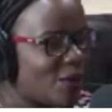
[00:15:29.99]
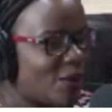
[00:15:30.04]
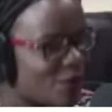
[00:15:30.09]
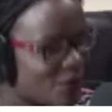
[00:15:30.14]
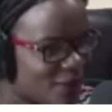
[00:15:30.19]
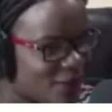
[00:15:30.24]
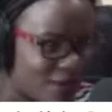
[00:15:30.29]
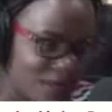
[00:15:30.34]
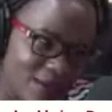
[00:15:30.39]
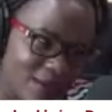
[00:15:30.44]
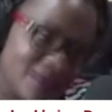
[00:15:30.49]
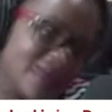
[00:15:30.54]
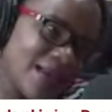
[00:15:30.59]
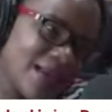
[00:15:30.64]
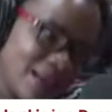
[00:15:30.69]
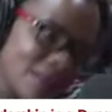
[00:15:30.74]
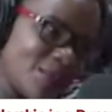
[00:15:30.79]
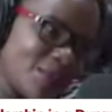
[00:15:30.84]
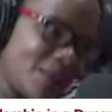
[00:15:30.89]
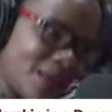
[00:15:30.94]
or
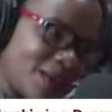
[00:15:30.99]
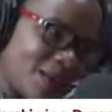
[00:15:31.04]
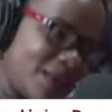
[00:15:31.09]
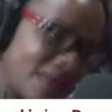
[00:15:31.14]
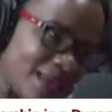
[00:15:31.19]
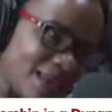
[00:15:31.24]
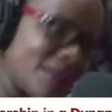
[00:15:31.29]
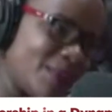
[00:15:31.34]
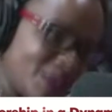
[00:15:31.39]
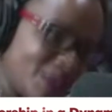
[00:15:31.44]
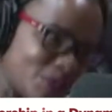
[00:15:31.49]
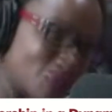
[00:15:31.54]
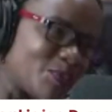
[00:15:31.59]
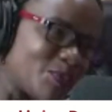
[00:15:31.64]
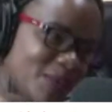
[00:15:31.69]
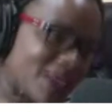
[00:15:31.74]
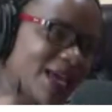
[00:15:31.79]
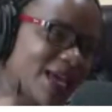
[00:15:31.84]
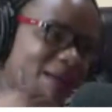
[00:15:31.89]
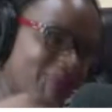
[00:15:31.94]
I, I, I, want to
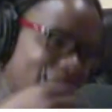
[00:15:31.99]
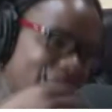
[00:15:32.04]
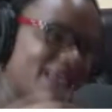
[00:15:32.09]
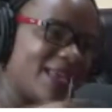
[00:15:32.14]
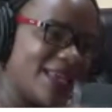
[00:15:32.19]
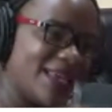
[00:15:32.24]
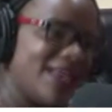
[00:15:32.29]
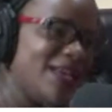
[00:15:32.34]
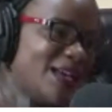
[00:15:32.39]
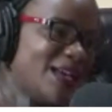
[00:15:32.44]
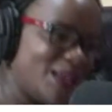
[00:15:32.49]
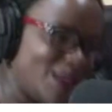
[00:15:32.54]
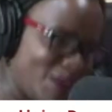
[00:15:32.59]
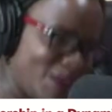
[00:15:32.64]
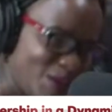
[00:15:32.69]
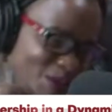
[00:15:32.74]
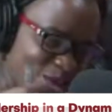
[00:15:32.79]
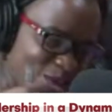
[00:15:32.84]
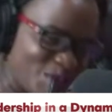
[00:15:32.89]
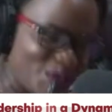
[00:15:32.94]
be coming,
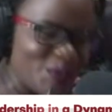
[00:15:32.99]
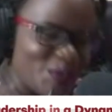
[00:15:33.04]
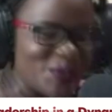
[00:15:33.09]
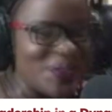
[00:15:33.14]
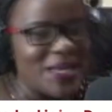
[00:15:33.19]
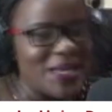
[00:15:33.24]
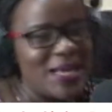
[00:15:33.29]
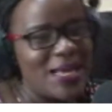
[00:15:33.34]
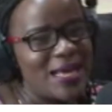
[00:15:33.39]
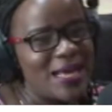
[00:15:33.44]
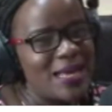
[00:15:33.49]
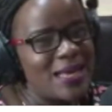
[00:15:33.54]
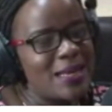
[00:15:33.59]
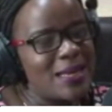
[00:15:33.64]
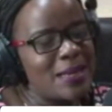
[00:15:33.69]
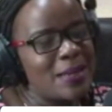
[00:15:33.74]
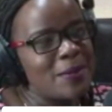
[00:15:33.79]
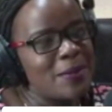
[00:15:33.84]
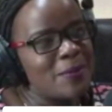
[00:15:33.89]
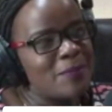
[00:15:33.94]
you know.
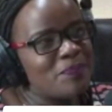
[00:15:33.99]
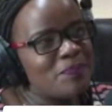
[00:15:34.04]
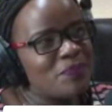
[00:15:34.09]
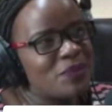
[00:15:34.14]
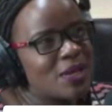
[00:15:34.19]
Yes. Um,